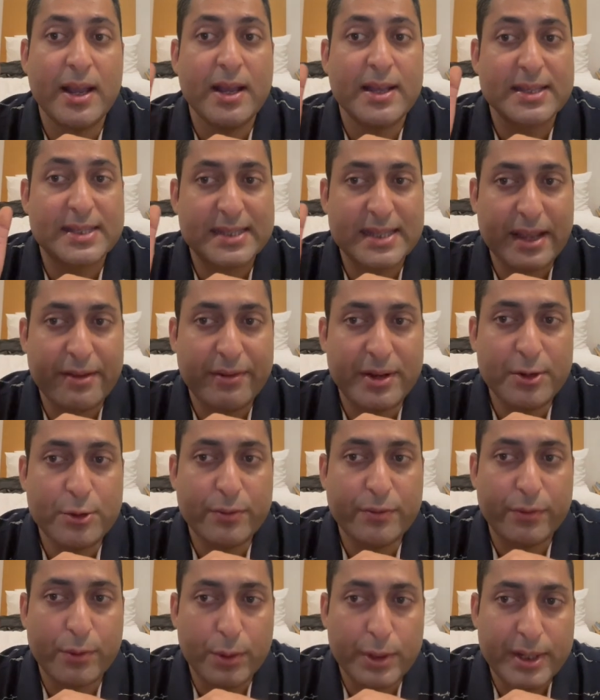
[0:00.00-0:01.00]
7 to
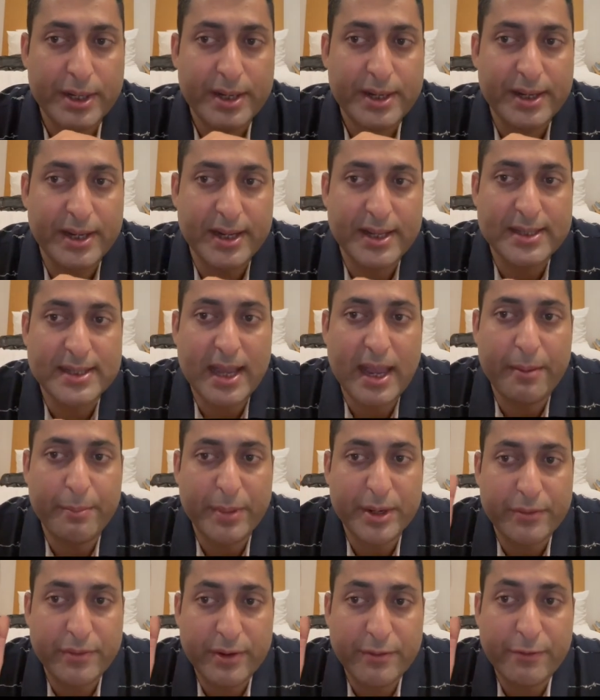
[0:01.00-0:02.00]
14 days and
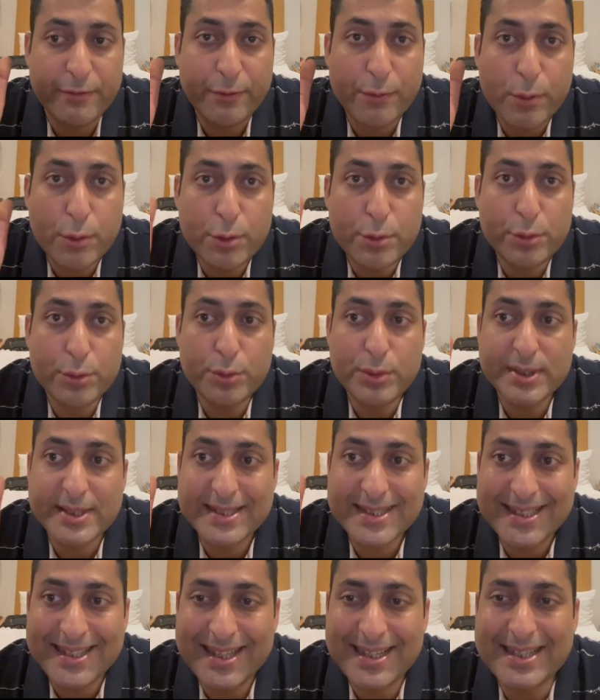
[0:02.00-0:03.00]
between 4 to
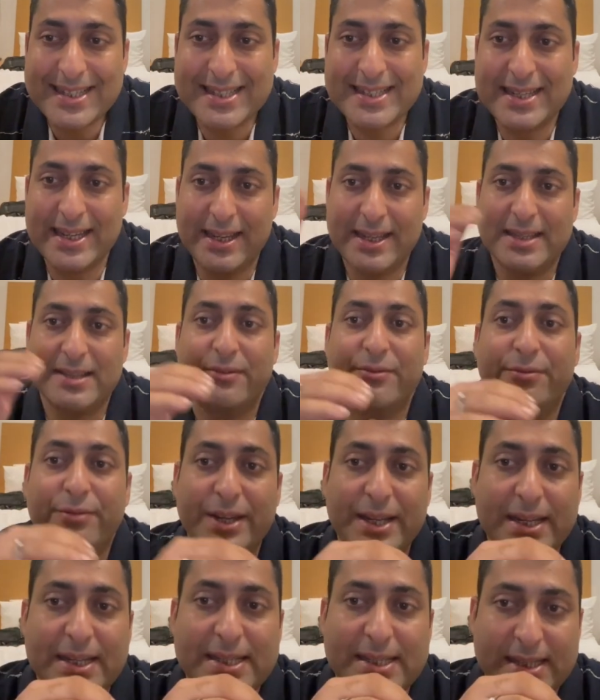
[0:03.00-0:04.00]
6
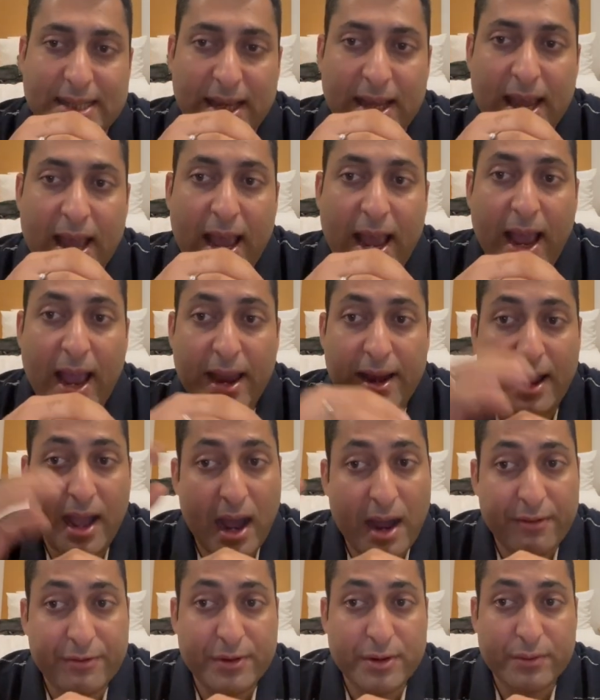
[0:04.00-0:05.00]
weeks, and
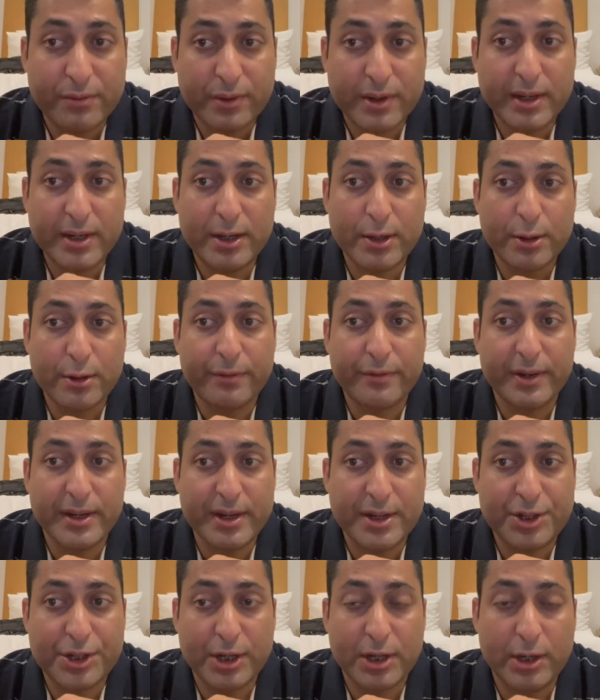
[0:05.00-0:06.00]
after 1 year of
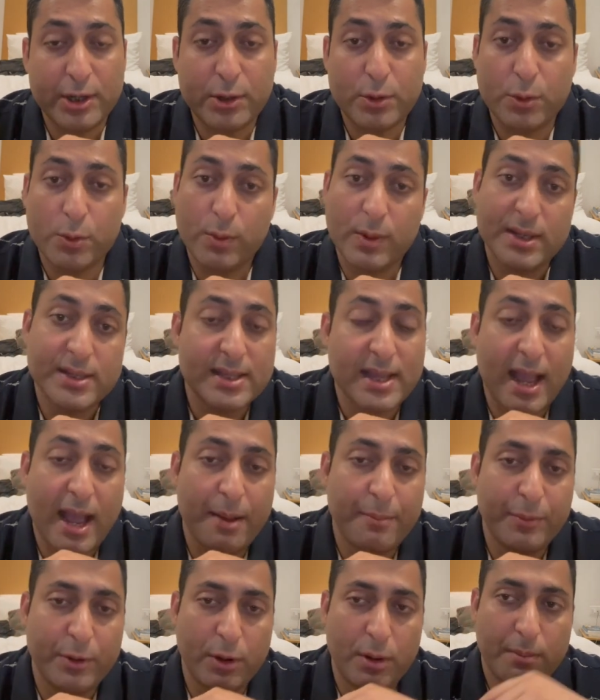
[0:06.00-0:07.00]
initial echo was
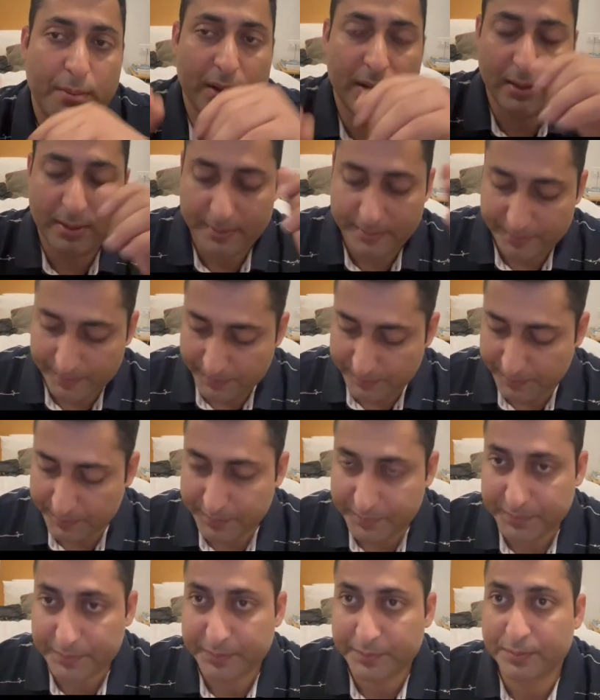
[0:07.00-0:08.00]
abnormal.
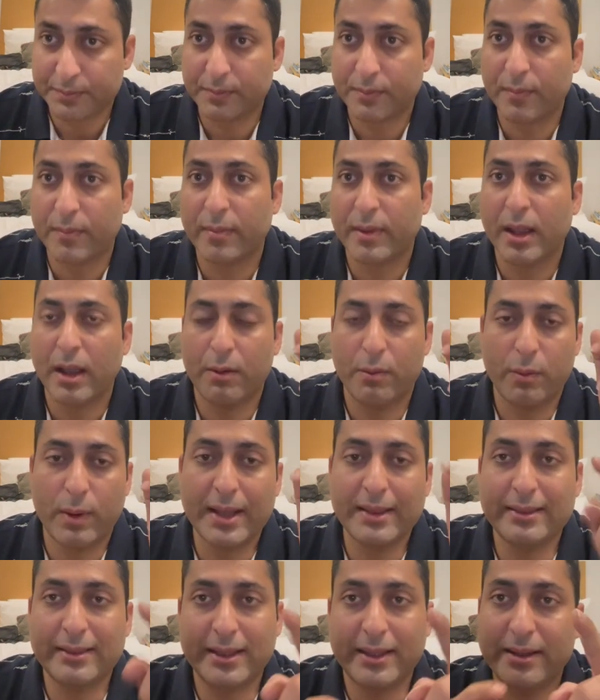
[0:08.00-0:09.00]

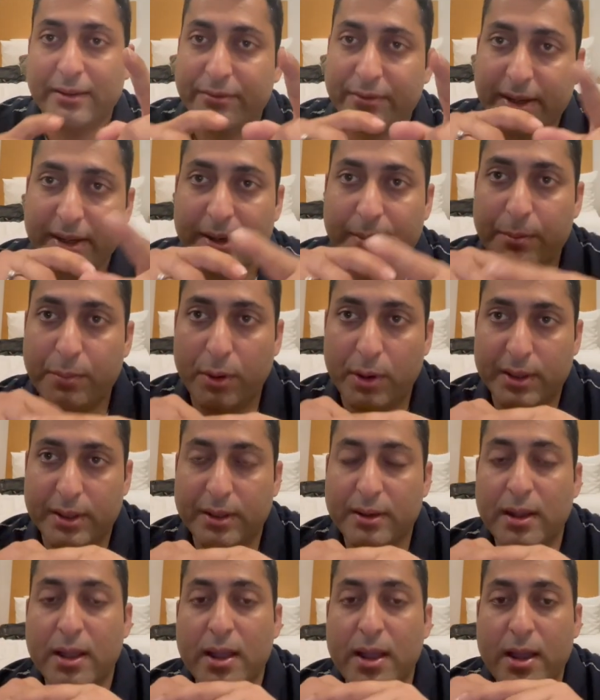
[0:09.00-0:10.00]
One thing very
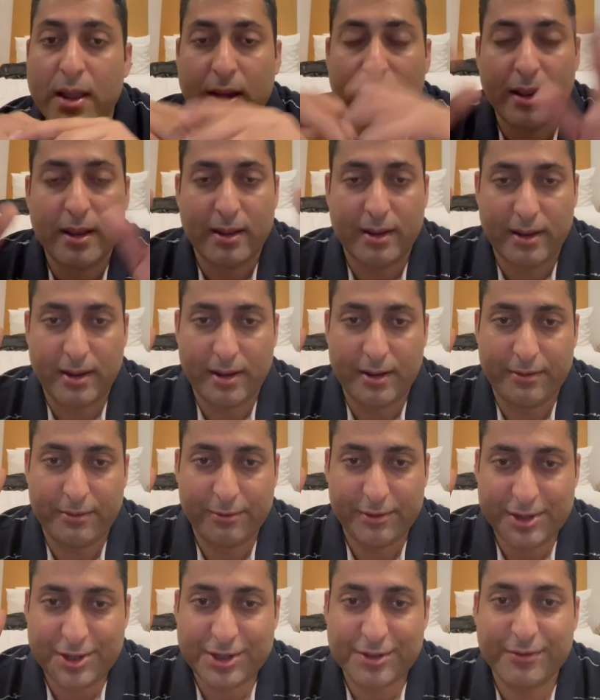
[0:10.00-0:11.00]
important
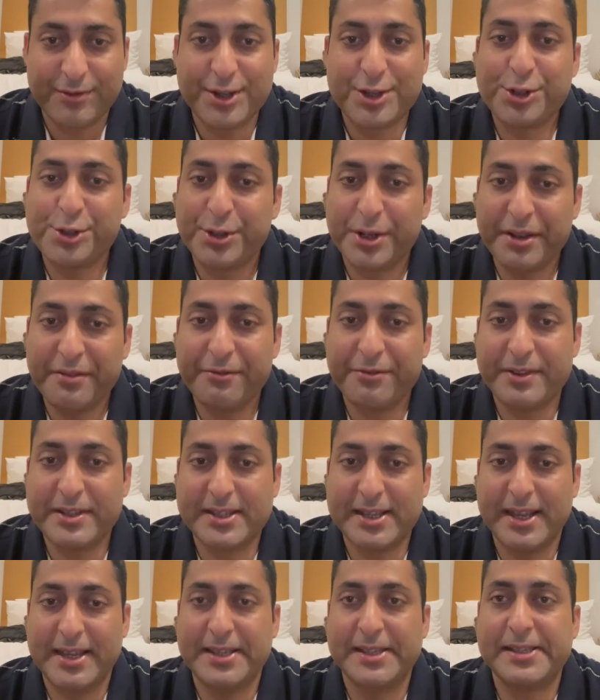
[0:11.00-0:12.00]
which we should
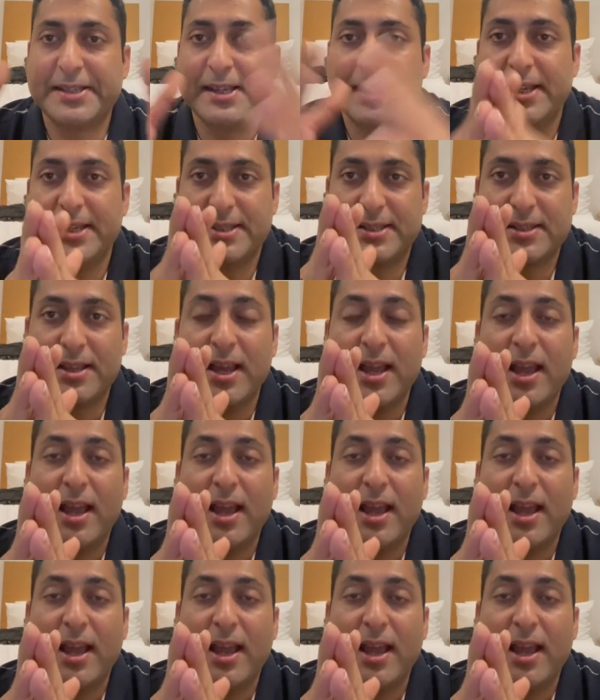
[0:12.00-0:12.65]
emphasize is